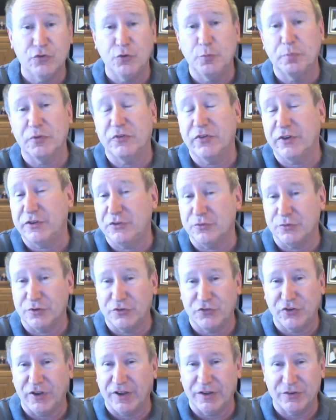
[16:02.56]
two
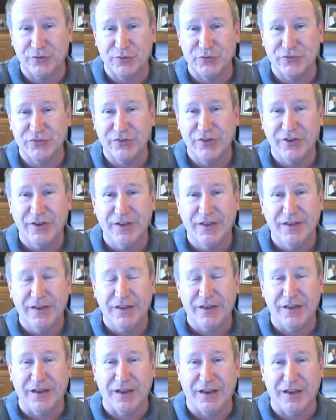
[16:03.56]
particular channels,
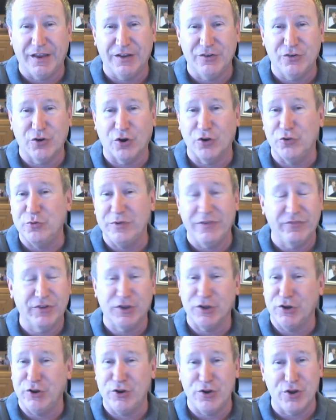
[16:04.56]
and are you
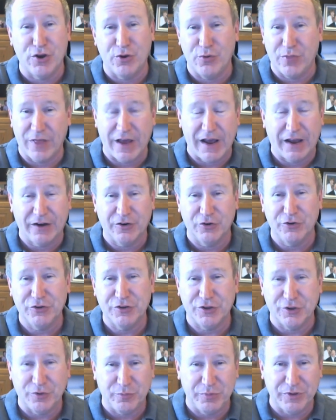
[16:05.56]
even going to know that? Are
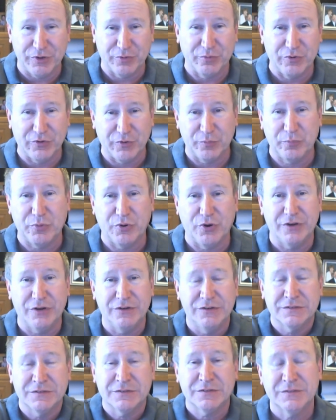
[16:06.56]
you going to be able to
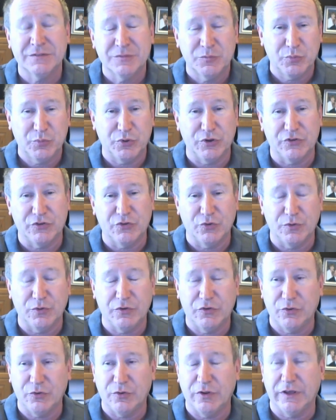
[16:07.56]
put two
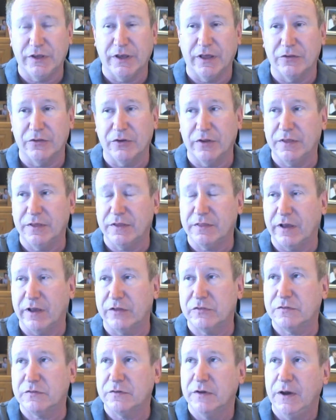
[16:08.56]
and two together? I think
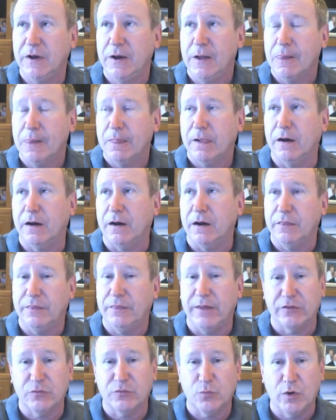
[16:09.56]
that's
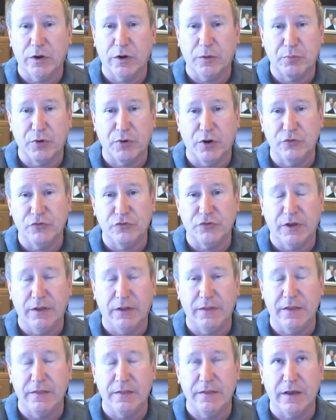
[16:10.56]
one approach.
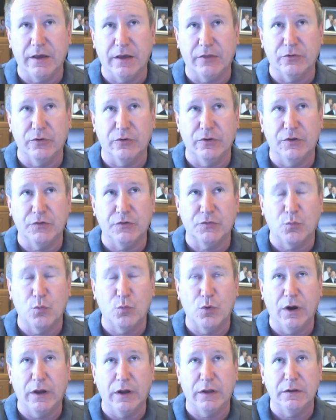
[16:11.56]
And then the other is
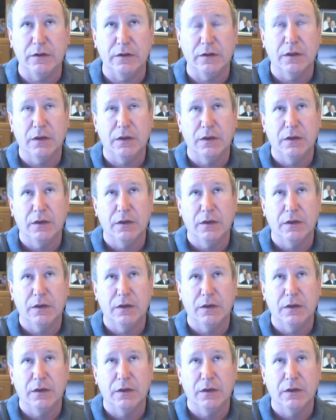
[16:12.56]
what